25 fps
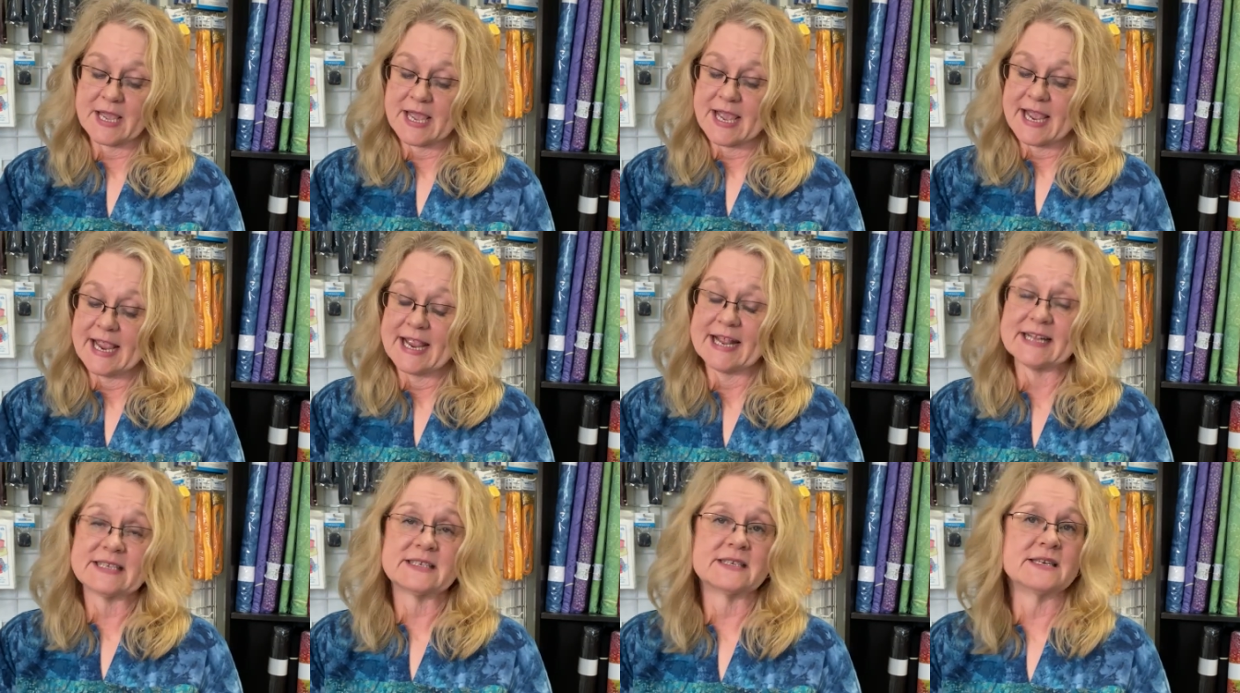
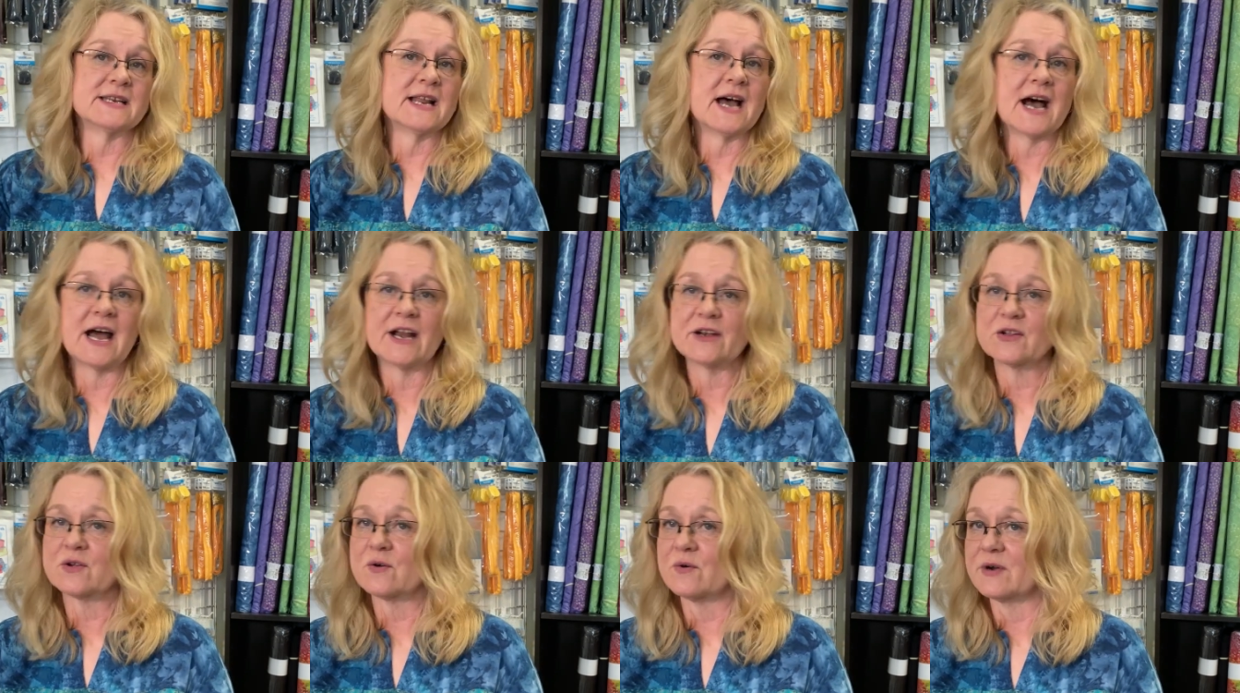it's
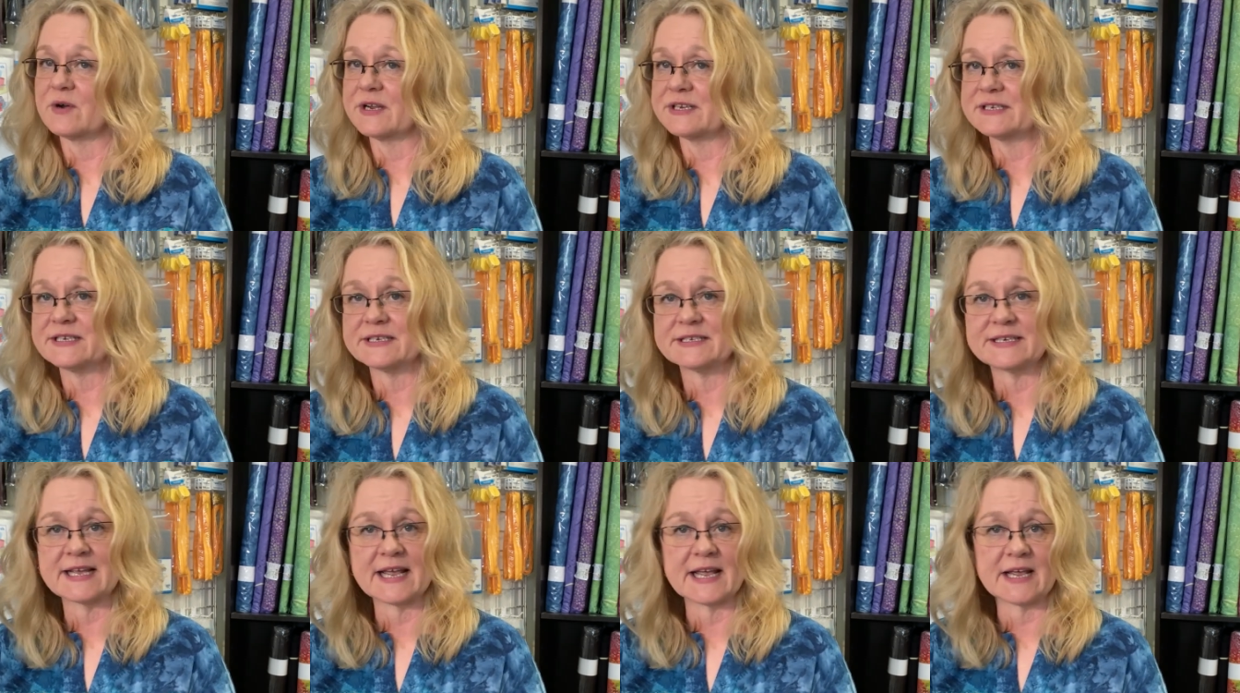not going to
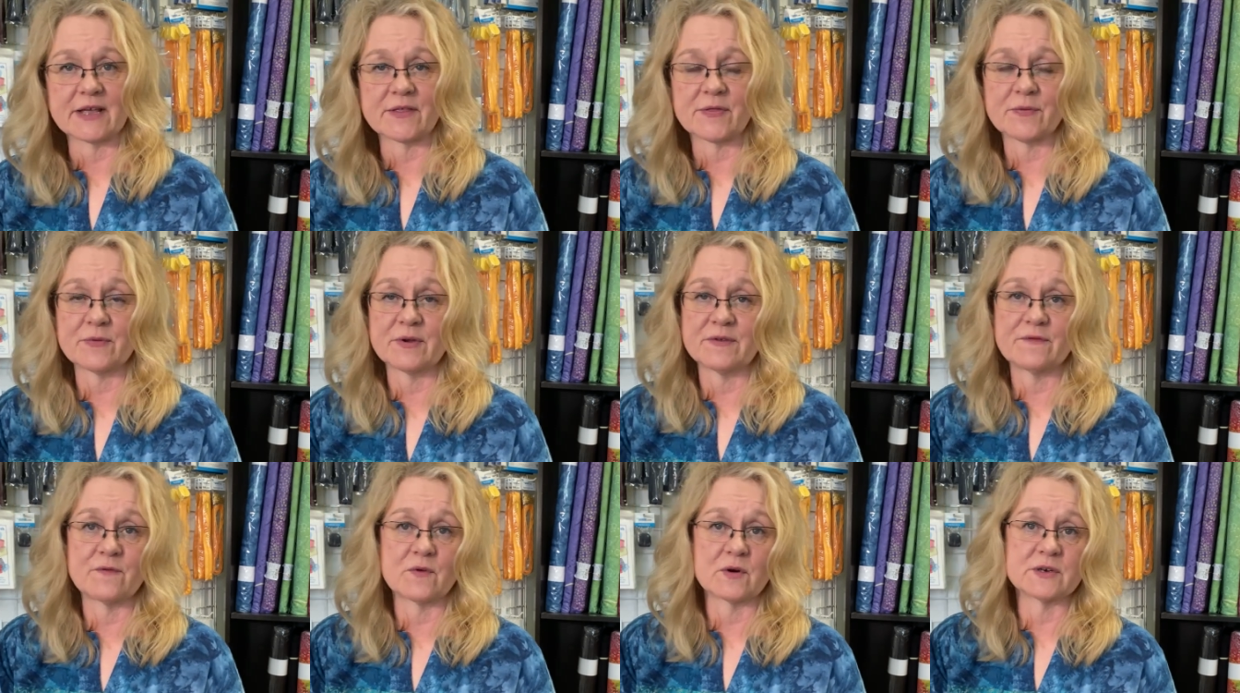take
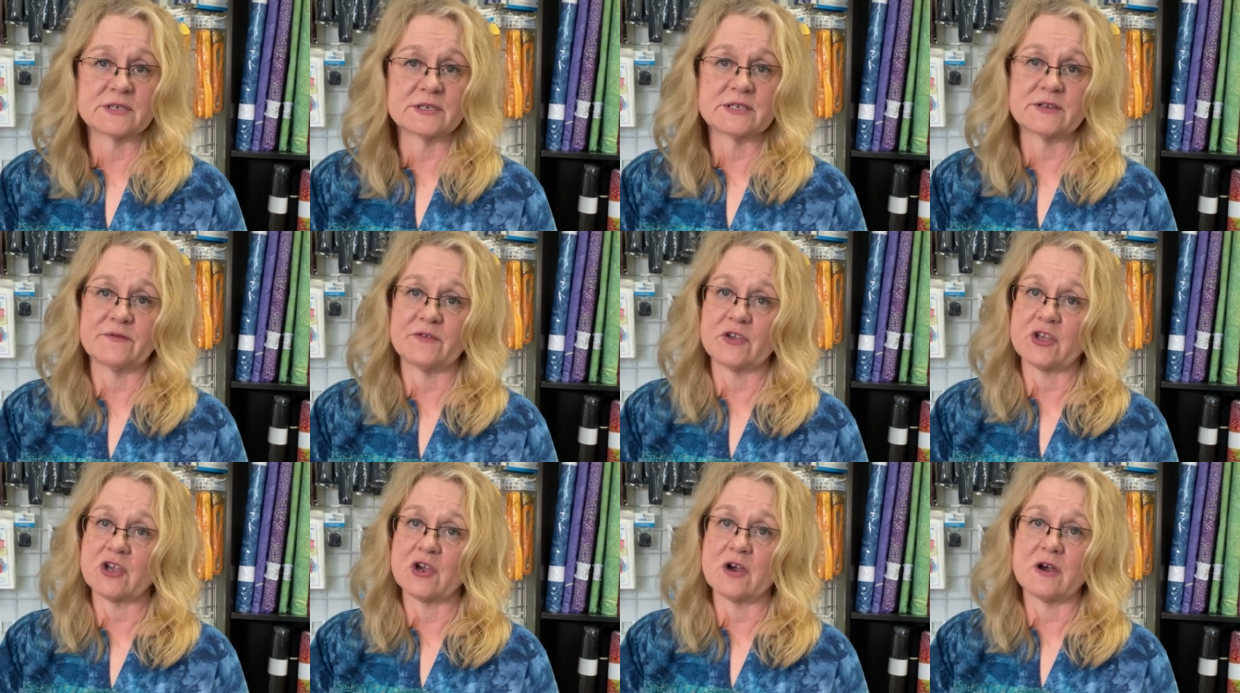3/4 of
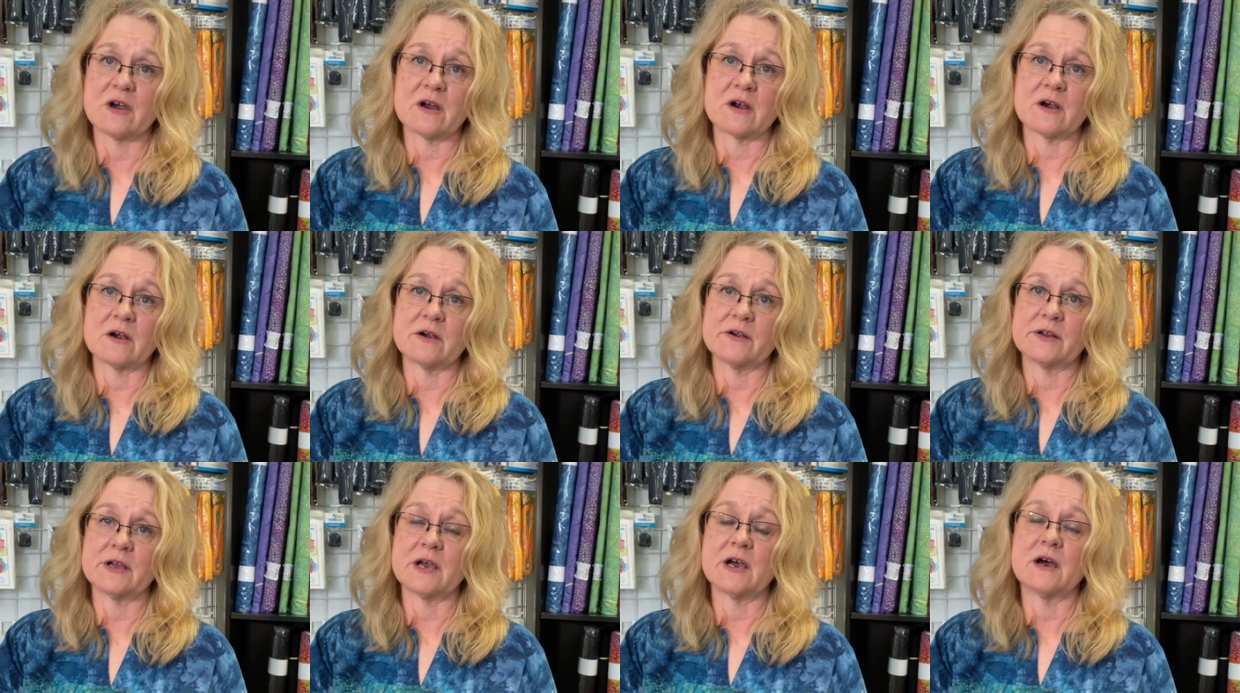a
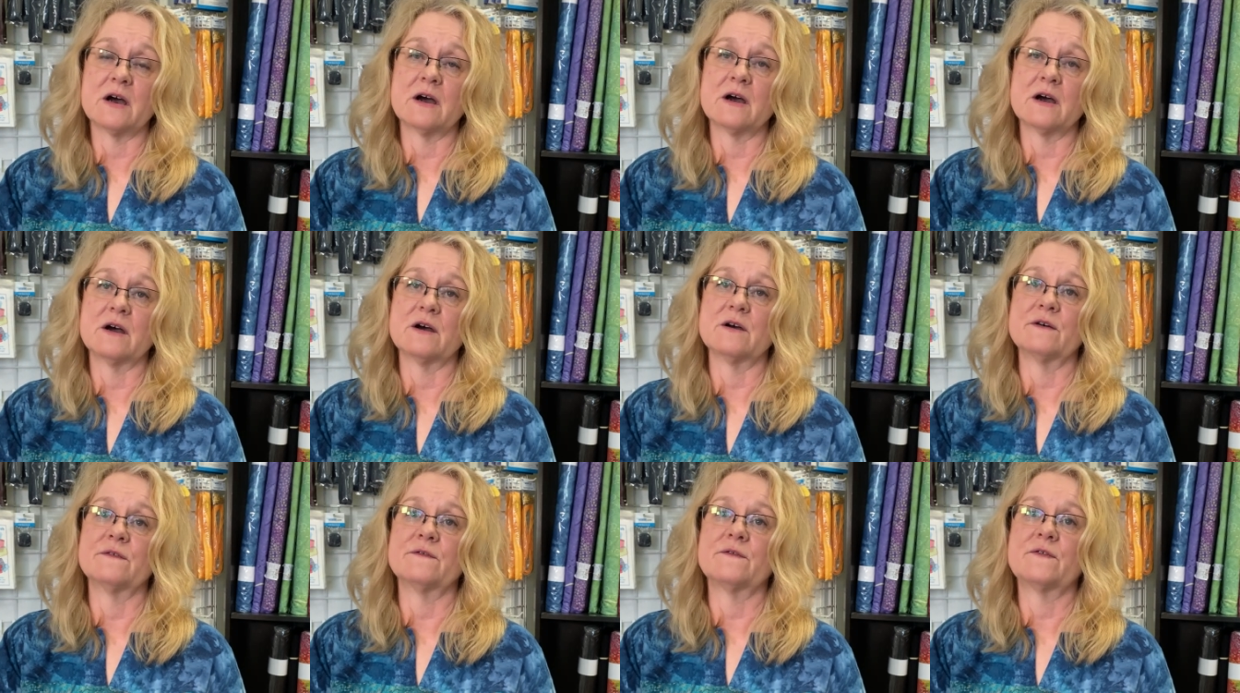yard
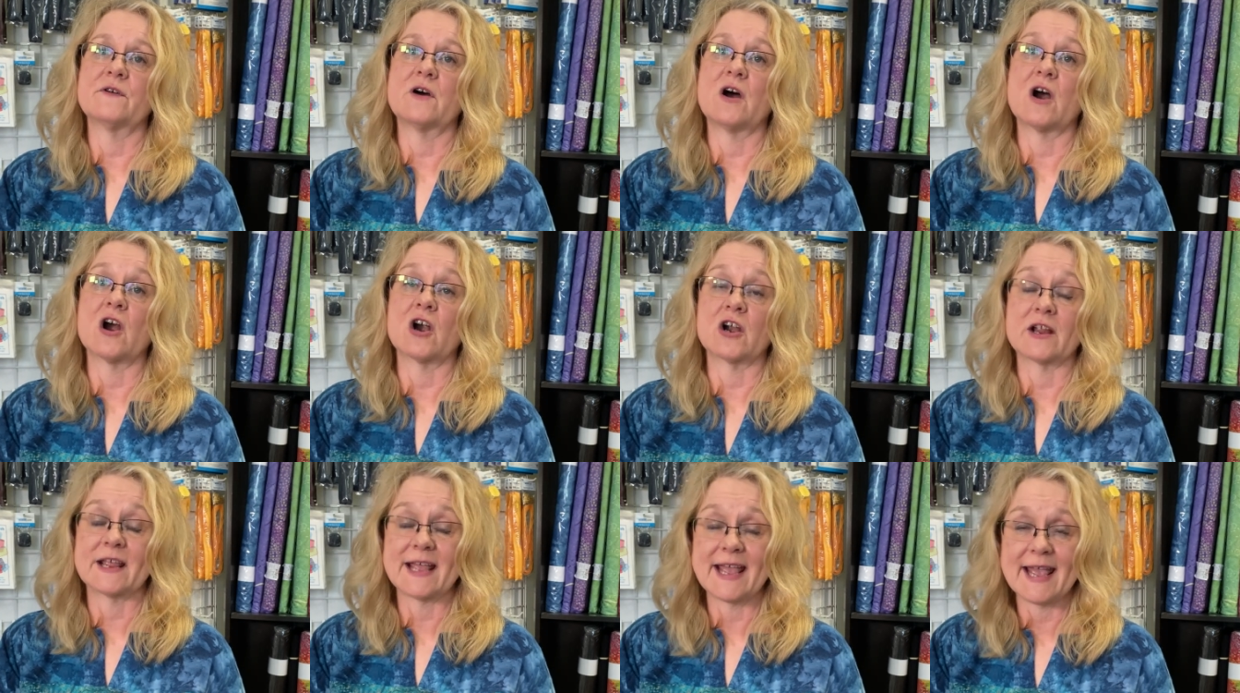of
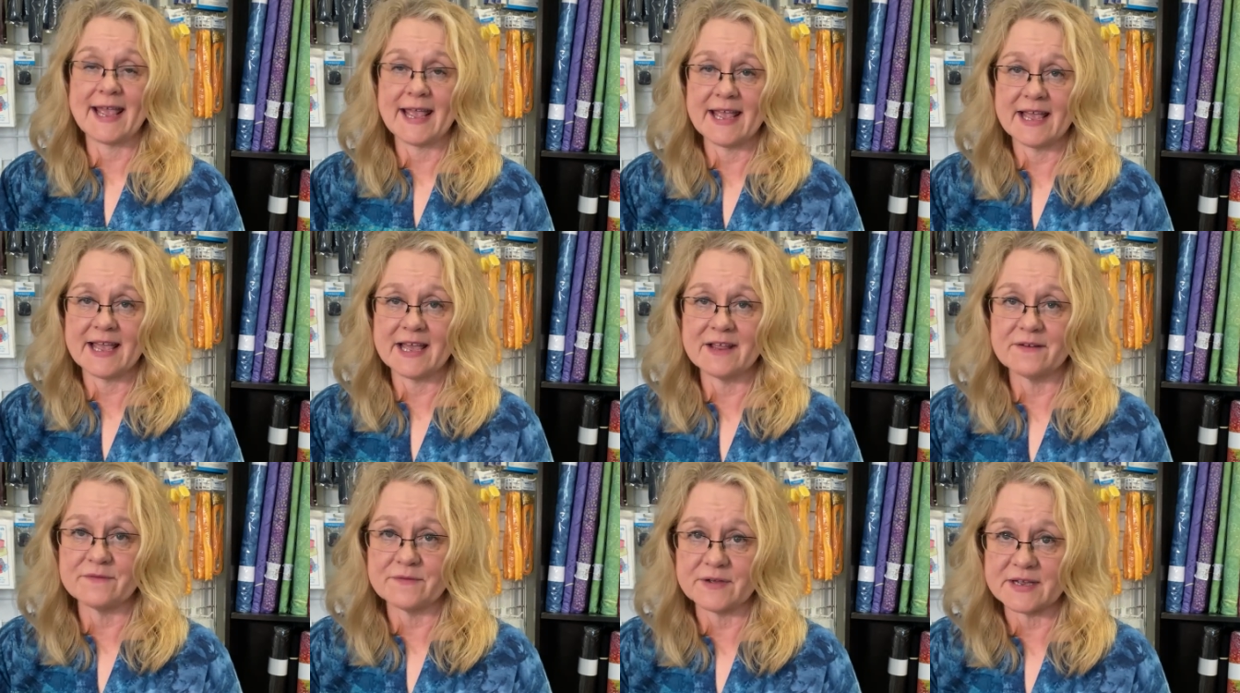our
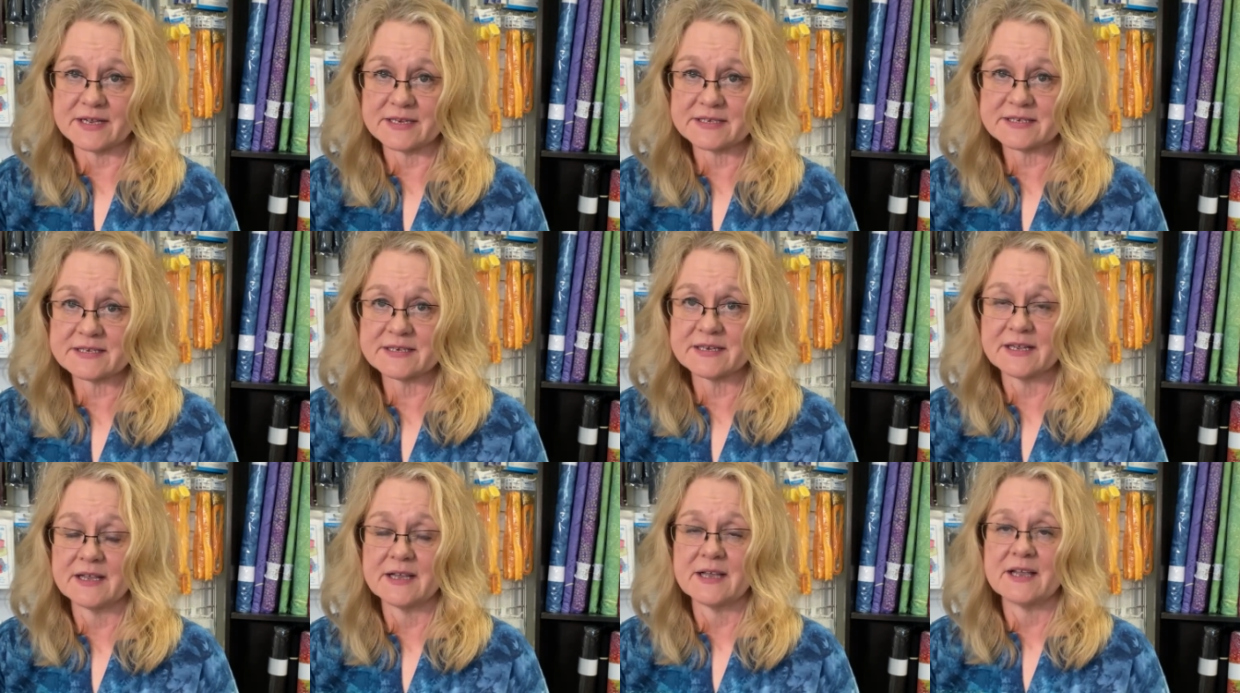
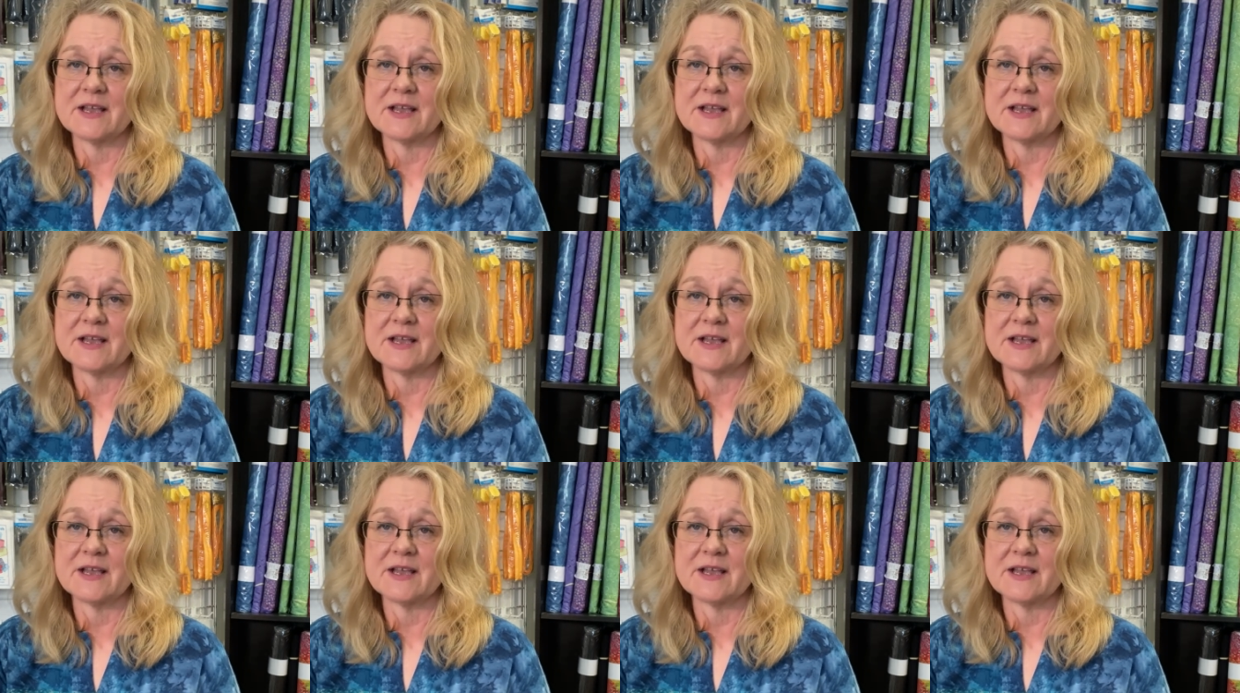canvas,